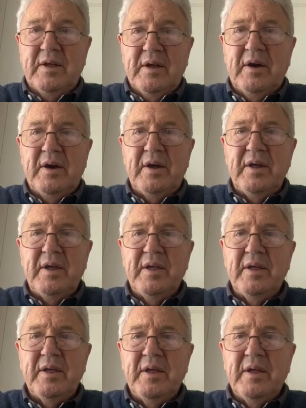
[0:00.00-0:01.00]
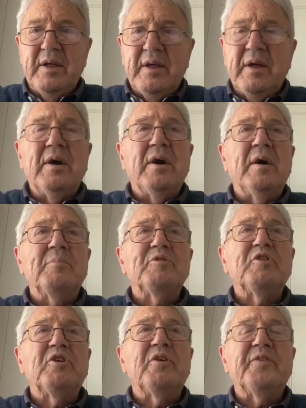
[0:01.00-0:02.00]
Hi, I'm
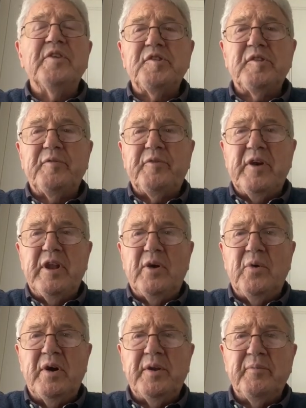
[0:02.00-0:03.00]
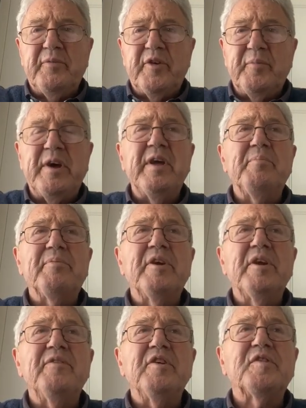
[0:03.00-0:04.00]
John. This is a follow-on from a
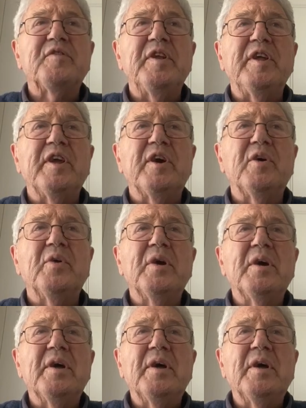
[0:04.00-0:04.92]
previous video